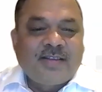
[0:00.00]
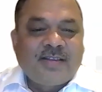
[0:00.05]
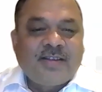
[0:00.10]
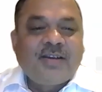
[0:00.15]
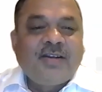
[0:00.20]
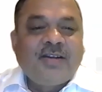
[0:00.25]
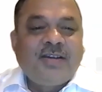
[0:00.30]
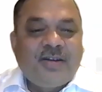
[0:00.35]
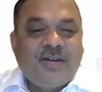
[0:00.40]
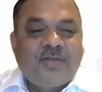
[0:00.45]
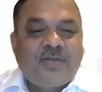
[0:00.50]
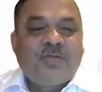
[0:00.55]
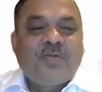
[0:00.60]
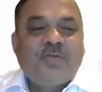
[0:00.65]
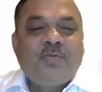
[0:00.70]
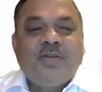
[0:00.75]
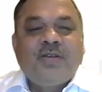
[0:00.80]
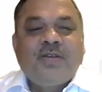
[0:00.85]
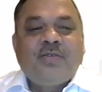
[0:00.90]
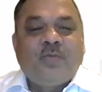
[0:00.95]
They need
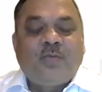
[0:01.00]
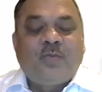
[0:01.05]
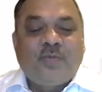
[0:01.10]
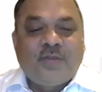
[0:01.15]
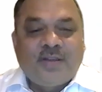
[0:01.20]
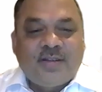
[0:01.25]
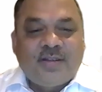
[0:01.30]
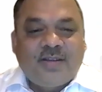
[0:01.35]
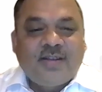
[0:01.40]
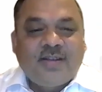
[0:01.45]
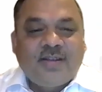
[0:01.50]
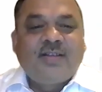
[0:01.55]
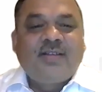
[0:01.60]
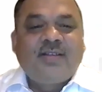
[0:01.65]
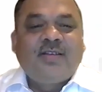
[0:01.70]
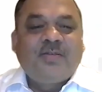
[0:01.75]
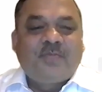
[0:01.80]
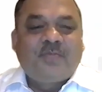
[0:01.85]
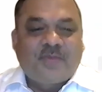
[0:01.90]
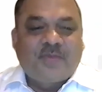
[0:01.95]
to be
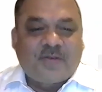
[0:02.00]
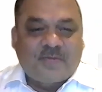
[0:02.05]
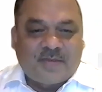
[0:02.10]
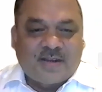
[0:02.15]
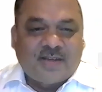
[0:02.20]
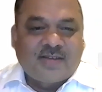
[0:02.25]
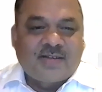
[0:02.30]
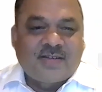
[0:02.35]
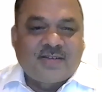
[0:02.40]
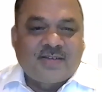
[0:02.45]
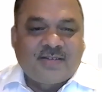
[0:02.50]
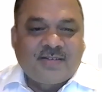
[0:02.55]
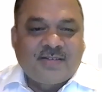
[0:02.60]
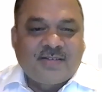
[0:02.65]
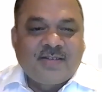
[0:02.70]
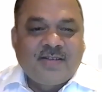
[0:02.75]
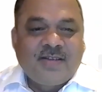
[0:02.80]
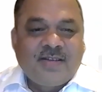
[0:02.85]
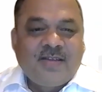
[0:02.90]
within the premises.